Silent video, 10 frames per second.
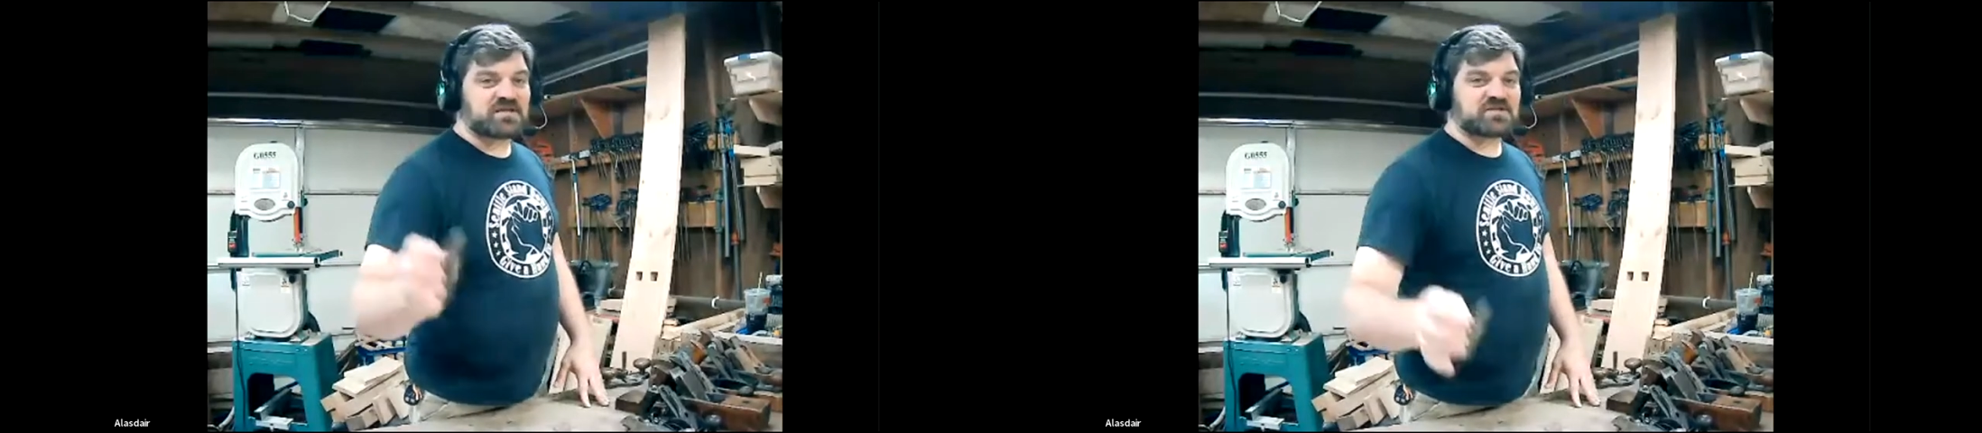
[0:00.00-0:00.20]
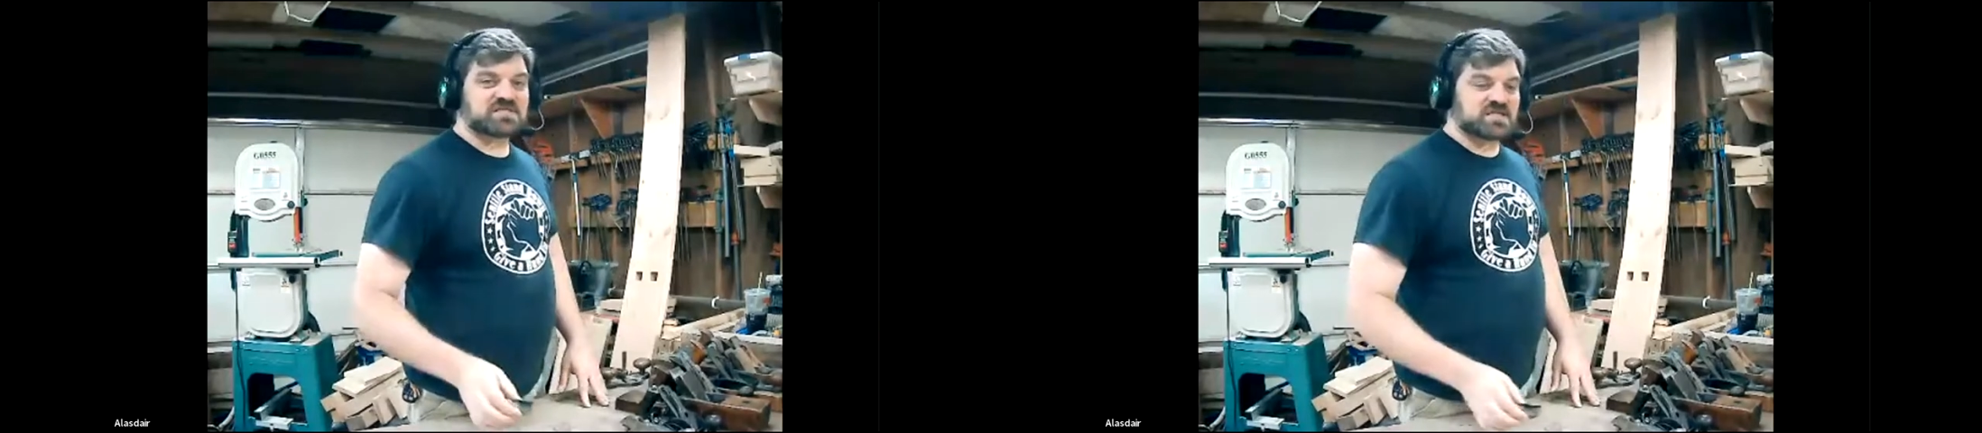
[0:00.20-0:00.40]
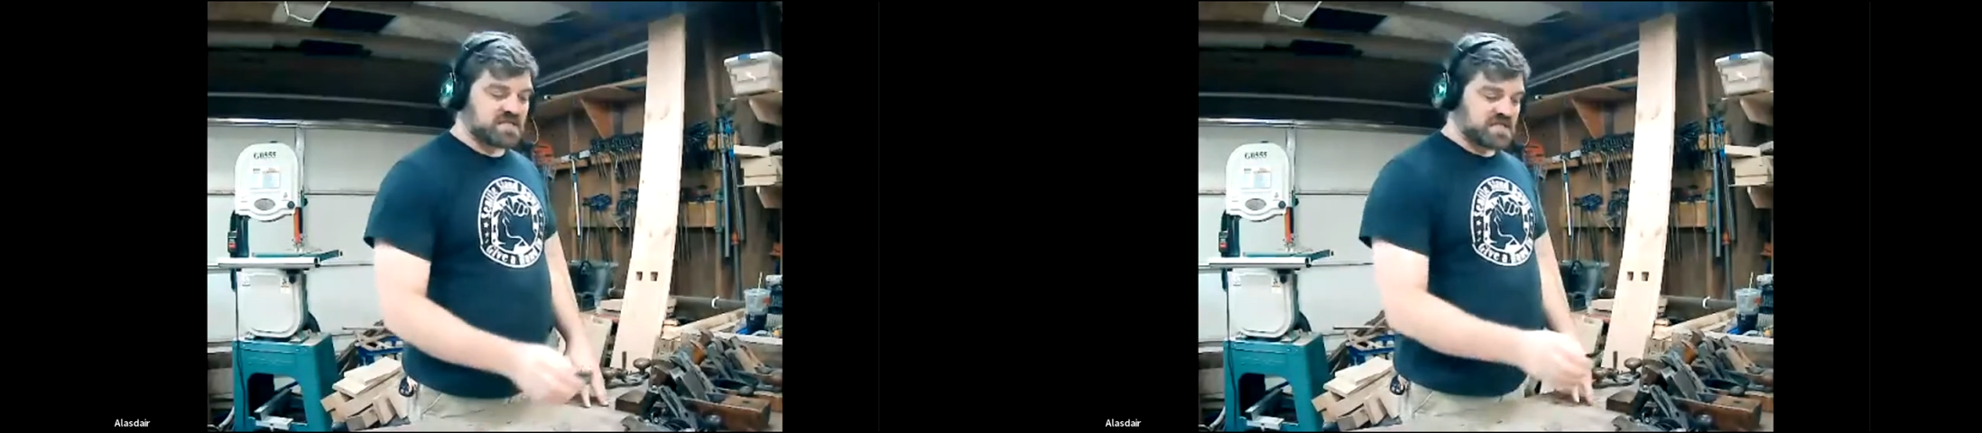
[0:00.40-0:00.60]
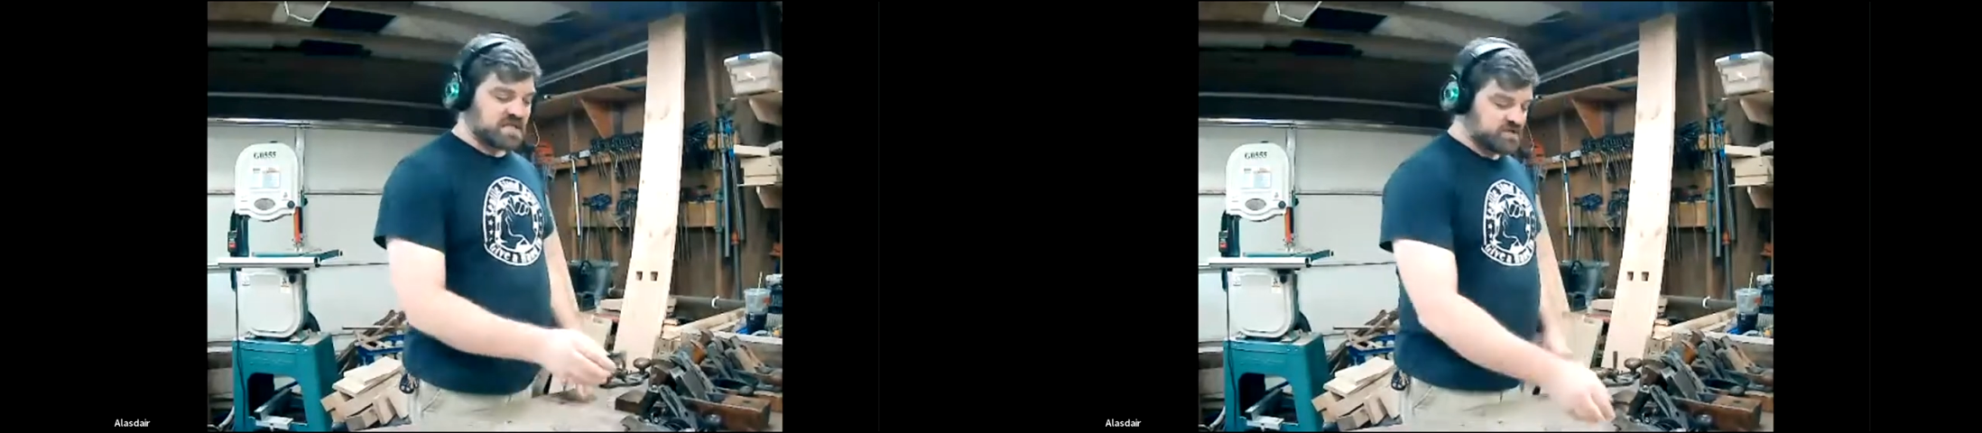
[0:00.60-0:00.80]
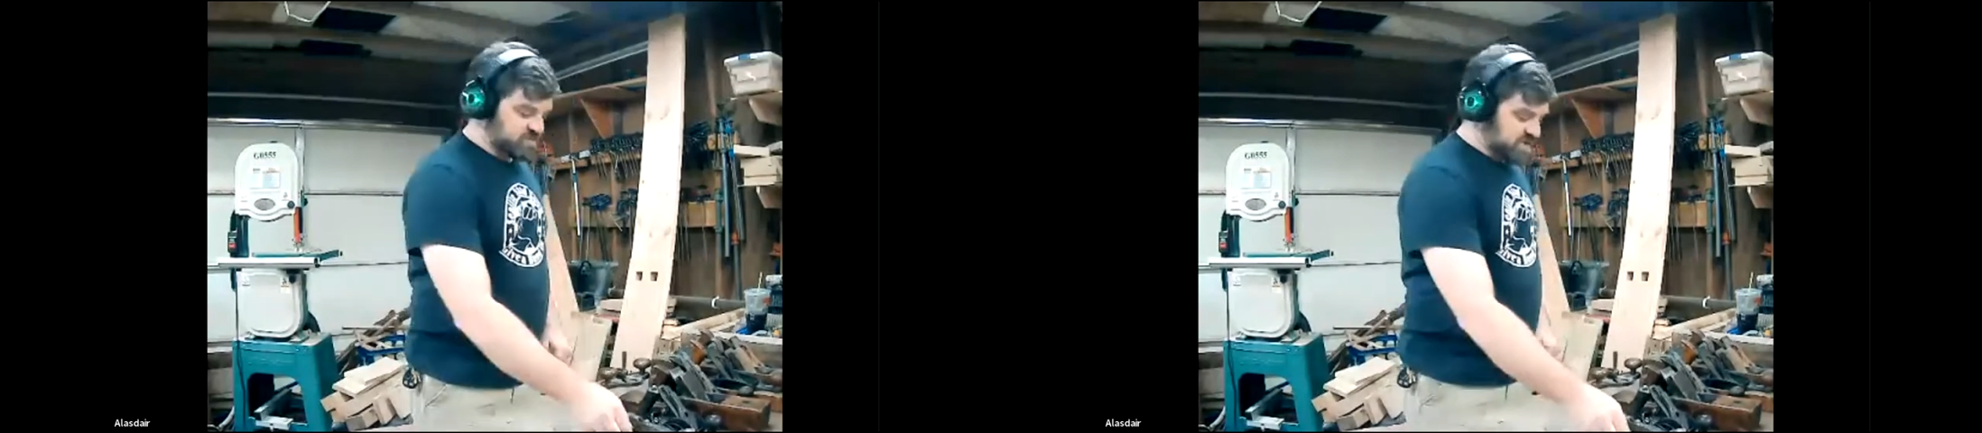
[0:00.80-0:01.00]
just to take that
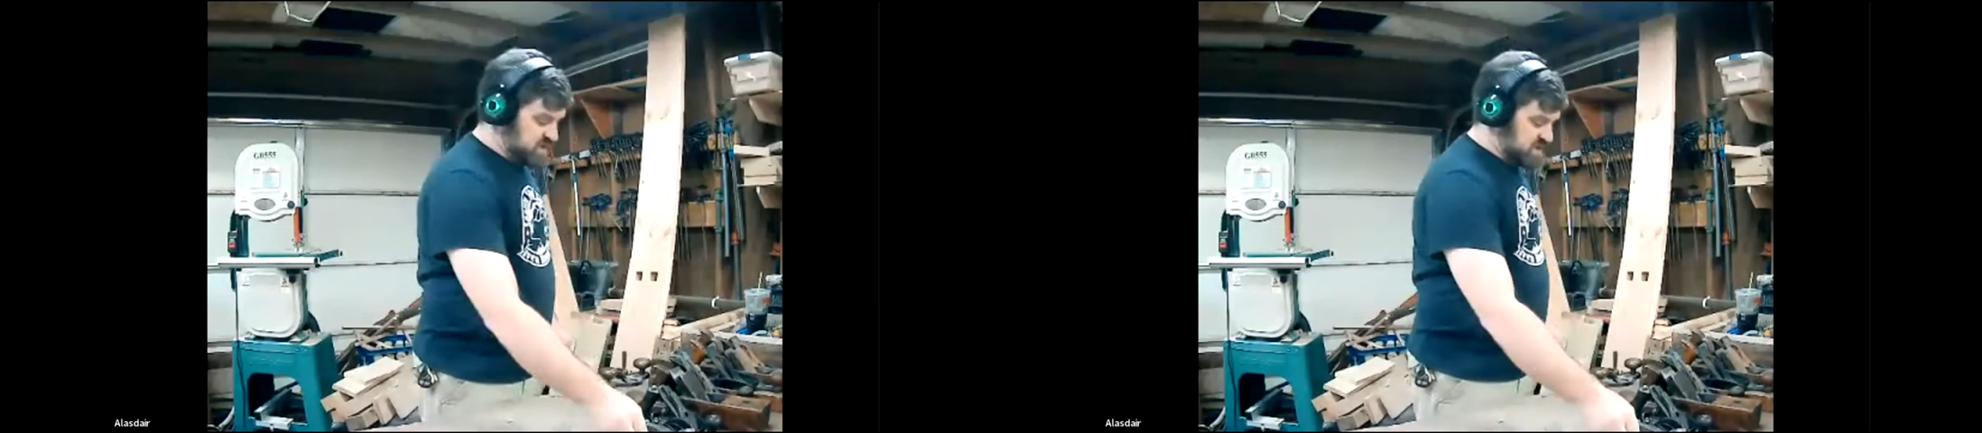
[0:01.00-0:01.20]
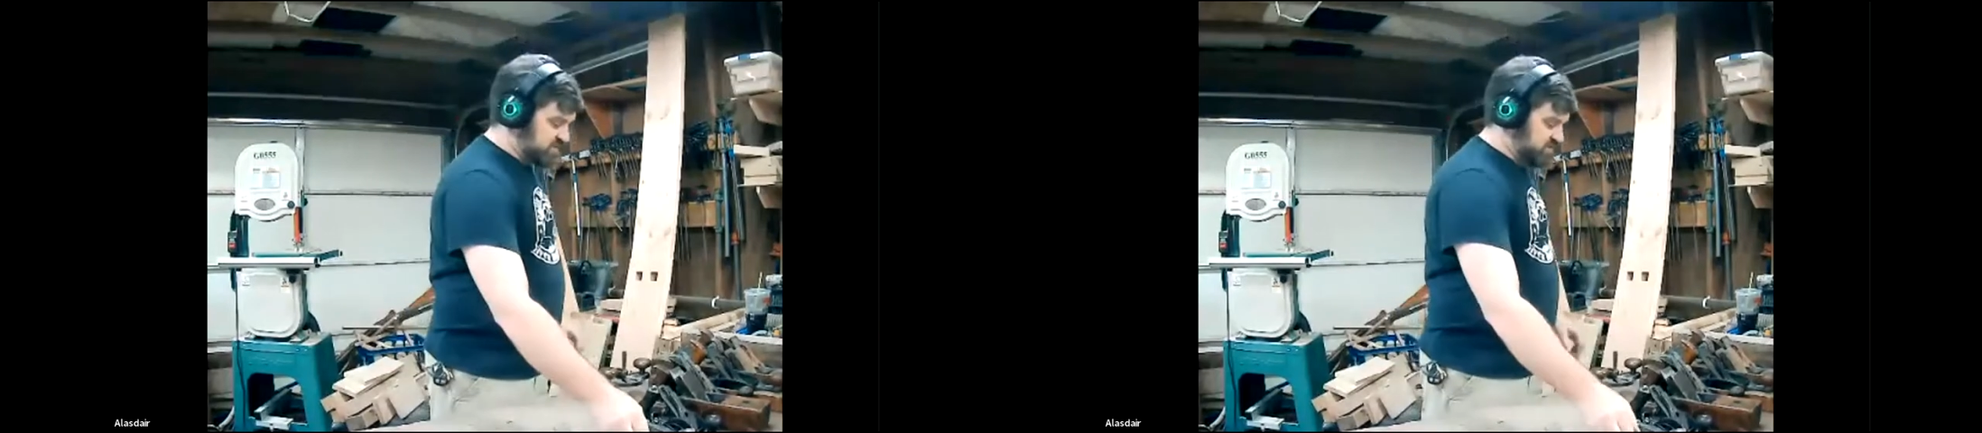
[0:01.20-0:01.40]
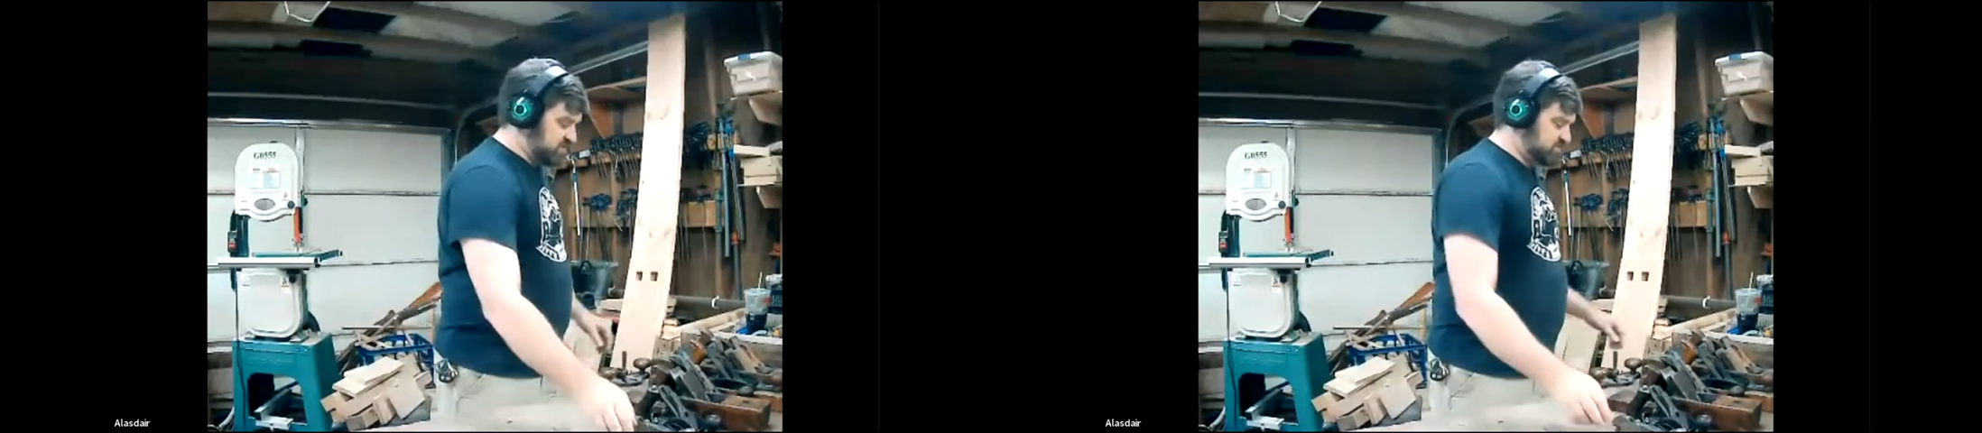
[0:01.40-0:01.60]
little bit off.